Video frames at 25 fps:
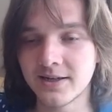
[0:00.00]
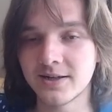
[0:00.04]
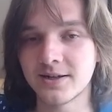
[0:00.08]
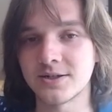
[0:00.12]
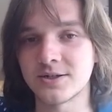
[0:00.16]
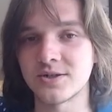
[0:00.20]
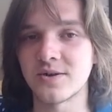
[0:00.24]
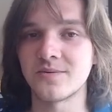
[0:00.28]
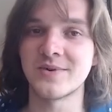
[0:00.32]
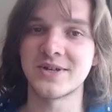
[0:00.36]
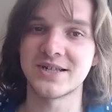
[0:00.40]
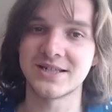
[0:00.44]

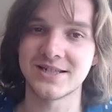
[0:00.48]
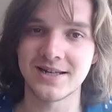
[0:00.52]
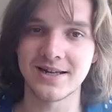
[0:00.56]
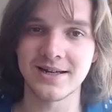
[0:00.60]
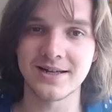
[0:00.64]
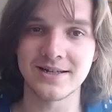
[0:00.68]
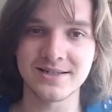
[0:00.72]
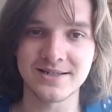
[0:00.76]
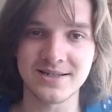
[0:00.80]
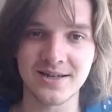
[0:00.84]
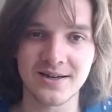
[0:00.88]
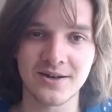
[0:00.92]
because obviously
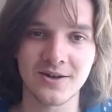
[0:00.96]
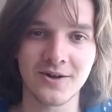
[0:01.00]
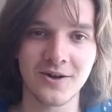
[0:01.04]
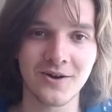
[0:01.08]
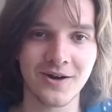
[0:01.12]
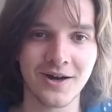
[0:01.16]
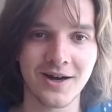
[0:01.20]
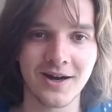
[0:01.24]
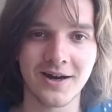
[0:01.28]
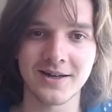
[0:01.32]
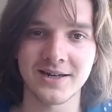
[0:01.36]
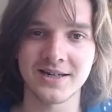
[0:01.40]
it's a
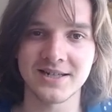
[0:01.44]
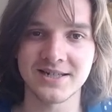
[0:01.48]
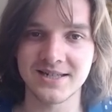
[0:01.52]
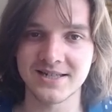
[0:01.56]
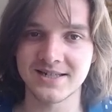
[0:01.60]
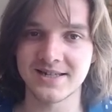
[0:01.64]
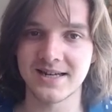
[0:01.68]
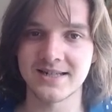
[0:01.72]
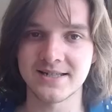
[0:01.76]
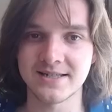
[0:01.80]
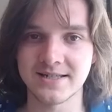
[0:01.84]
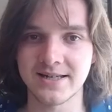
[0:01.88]
lot harder to
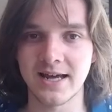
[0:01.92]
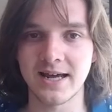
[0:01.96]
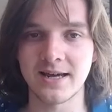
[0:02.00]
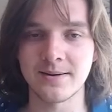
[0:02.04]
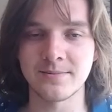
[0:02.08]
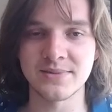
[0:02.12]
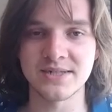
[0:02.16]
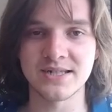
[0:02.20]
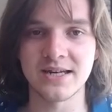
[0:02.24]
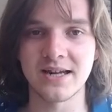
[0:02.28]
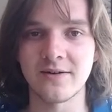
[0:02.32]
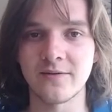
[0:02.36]
test
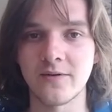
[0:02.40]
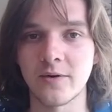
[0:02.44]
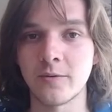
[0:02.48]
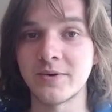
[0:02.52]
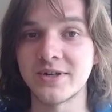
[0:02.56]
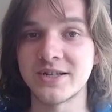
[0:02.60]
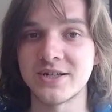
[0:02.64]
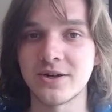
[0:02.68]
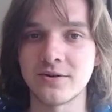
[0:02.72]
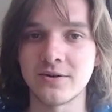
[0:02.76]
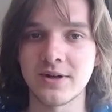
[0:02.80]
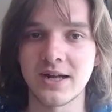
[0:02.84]
games now that
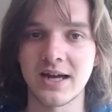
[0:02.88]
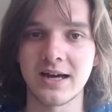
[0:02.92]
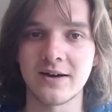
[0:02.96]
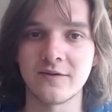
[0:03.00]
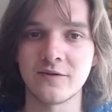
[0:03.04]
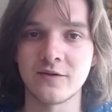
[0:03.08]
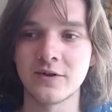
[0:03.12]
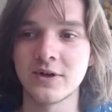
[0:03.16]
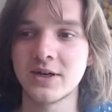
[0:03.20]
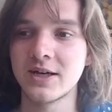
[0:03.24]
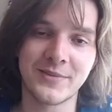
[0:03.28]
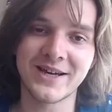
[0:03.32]
we don't
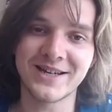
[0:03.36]
have